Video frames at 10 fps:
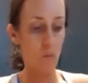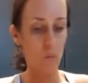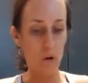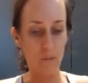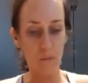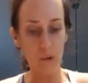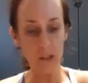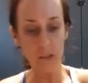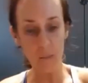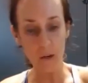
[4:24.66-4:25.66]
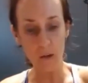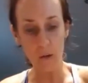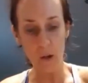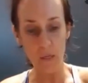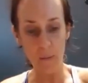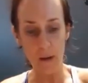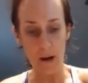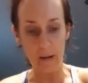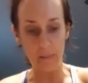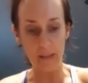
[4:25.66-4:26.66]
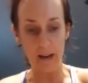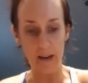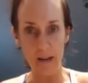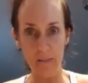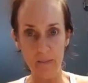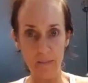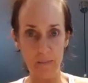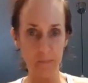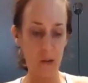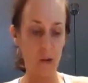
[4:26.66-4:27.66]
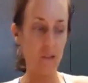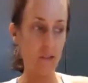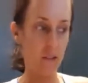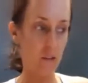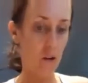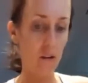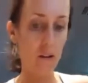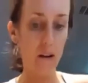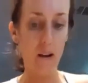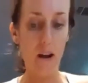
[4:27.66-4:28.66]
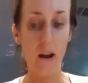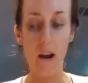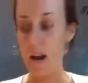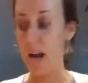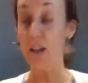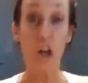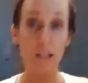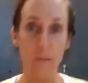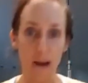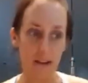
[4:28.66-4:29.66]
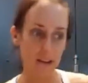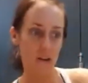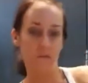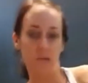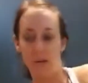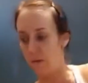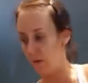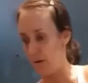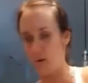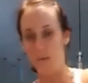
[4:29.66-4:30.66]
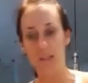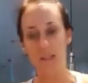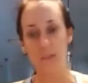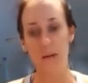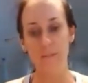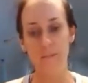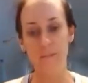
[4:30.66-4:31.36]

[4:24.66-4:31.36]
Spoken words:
one more sprinkle on the bottom side of sea salt, and toss it back in the oven. I'm gonna throw it in with this one.